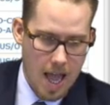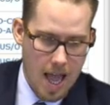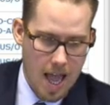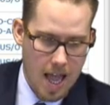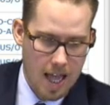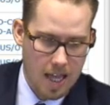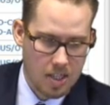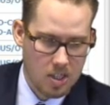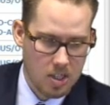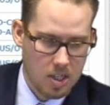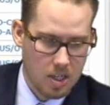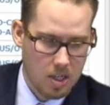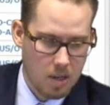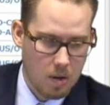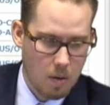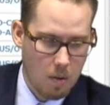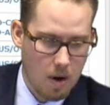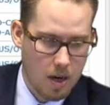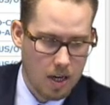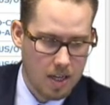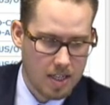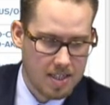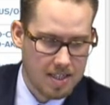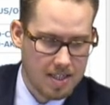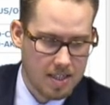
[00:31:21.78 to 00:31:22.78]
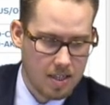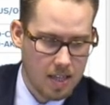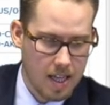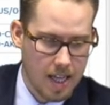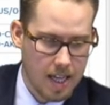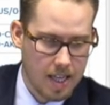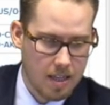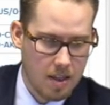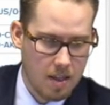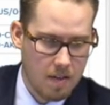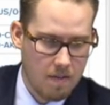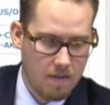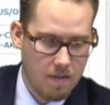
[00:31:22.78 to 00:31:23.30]
And you're going to want to
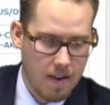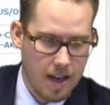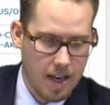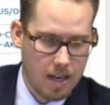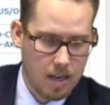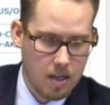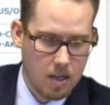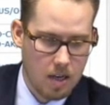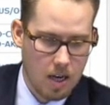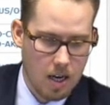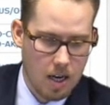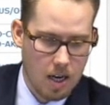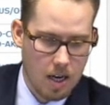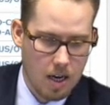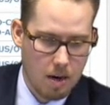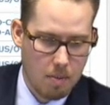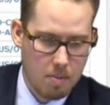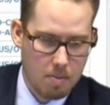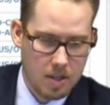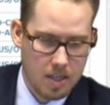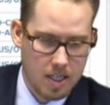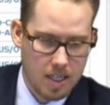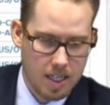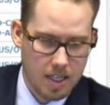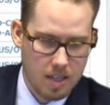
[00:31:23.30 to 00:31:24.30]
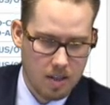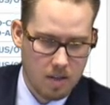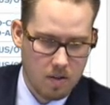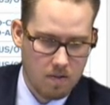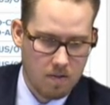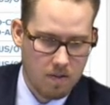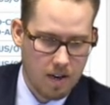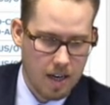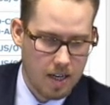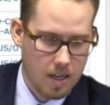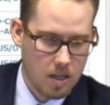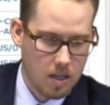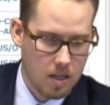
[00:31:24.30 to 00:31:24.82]
select a particular
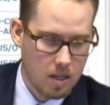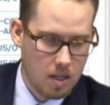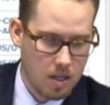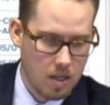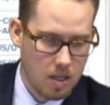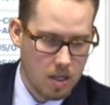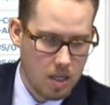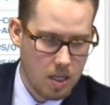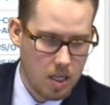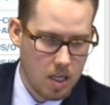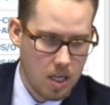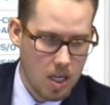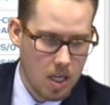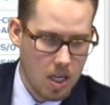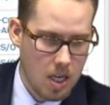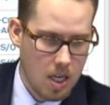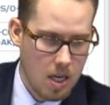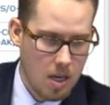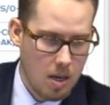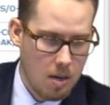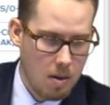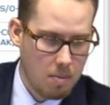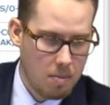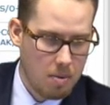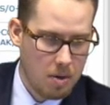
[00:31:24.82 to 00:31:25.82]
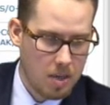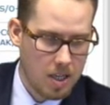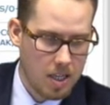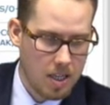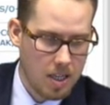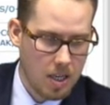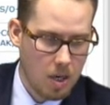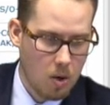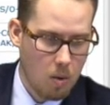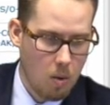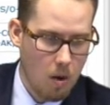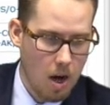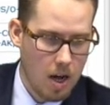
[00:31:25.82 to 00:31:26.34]
vendor, put in
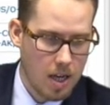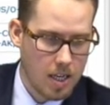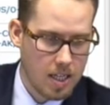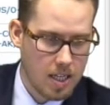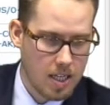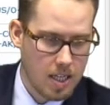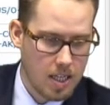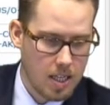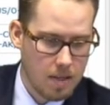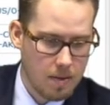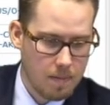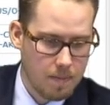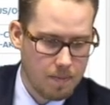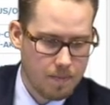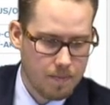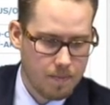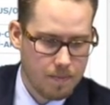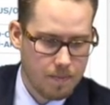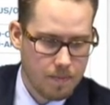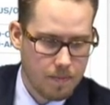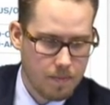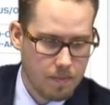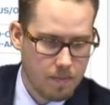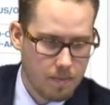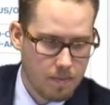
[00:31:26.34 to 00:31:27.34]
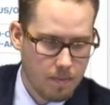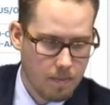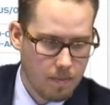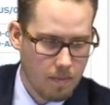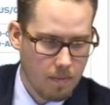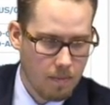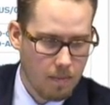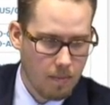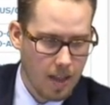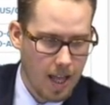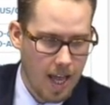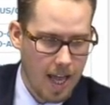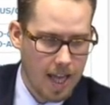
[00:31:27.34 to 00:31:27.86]
the quantity,
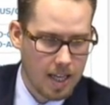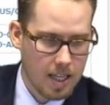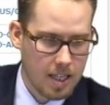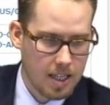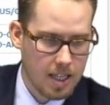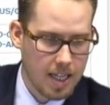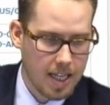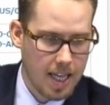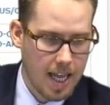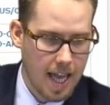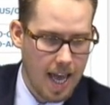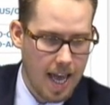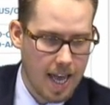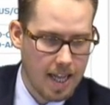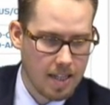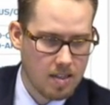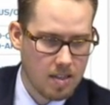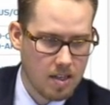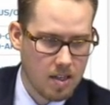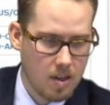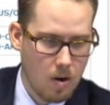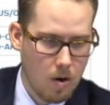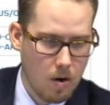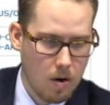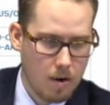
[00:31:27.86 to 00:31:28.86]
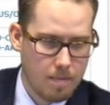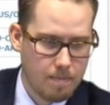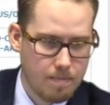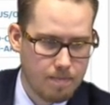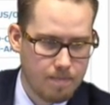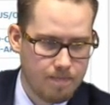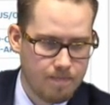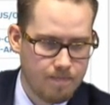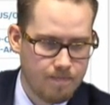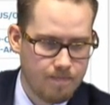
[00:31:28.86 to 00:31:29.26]
and click Add to Cart.